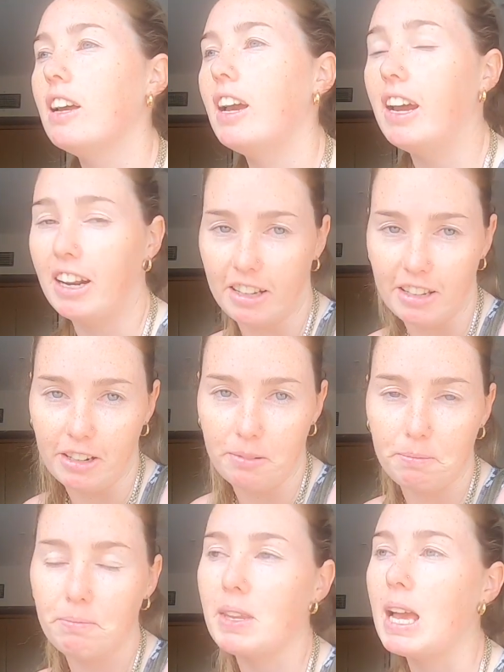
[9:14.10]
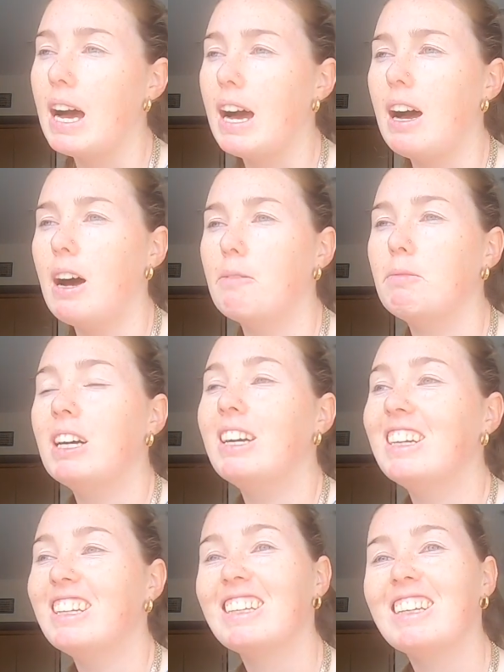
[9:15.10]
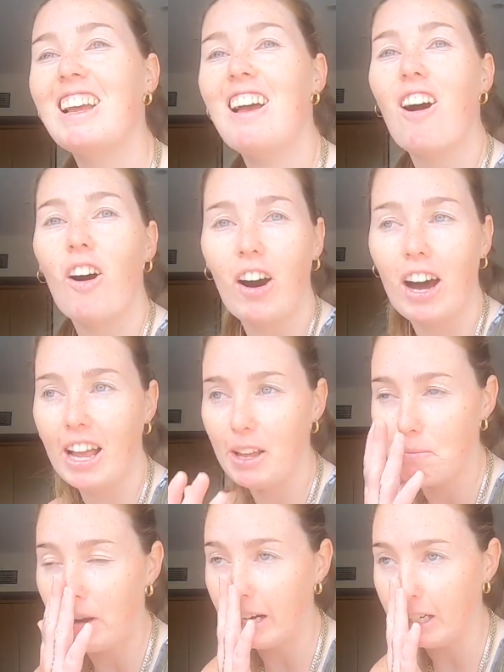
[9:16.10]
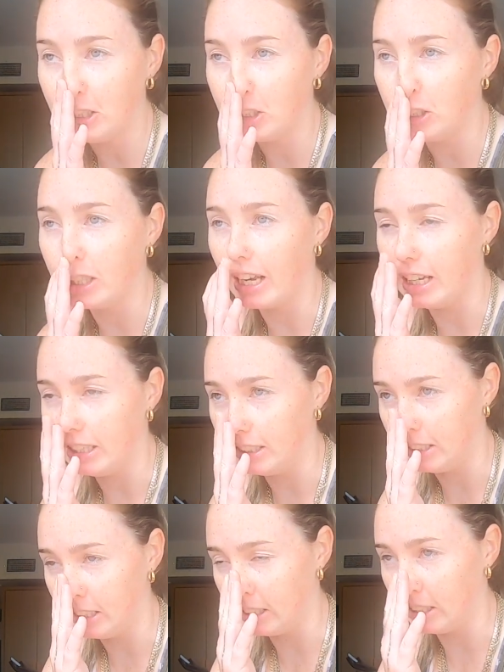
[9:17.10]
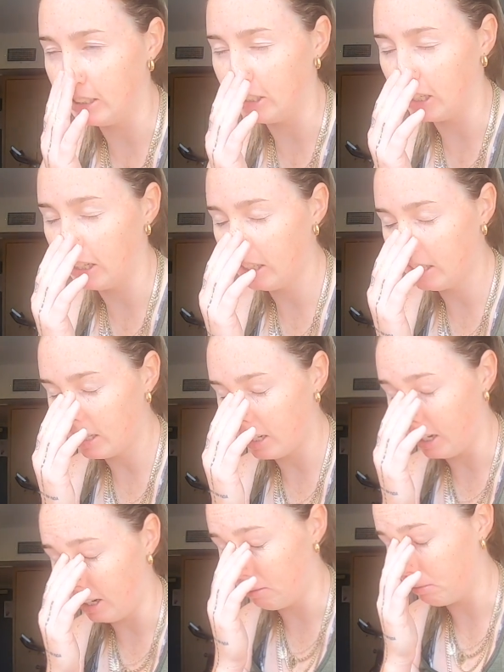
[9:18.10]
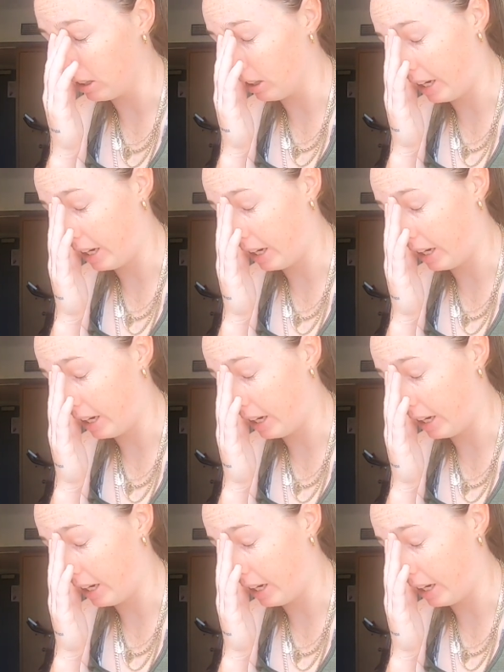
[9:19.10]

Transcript: And I did. I managed to get his signature. I got